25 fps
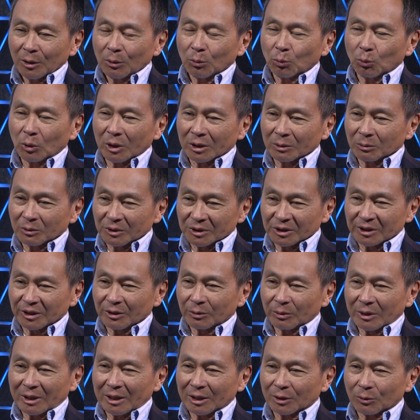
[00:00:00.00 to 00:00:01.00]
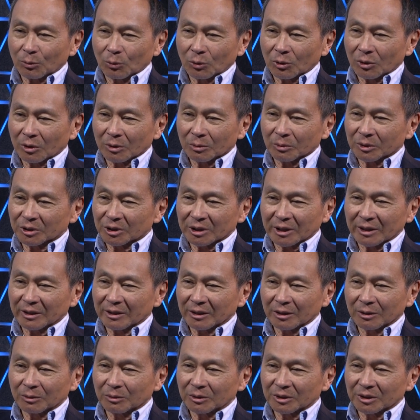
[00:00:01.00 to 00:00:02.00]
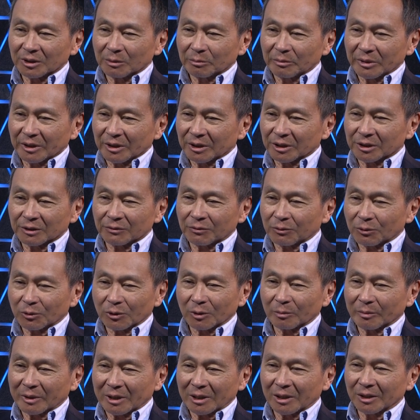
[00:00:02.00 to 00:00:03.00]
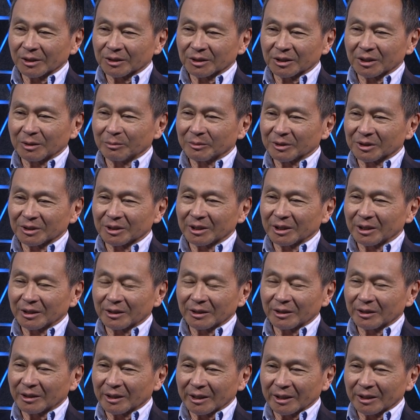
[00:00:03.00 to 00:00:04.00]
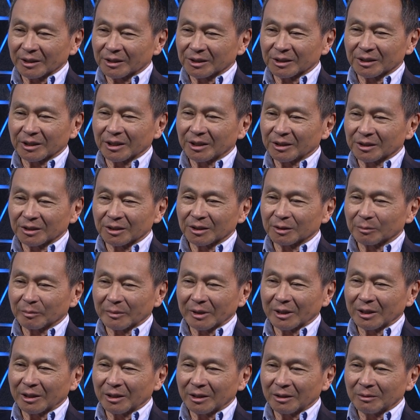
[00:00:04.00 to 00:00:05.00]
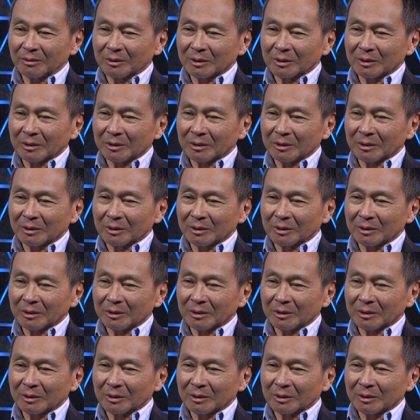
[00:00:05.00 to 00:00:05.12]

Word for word: One was the Iraq War, which I think was the biggest foreign policy mistake the United States has made,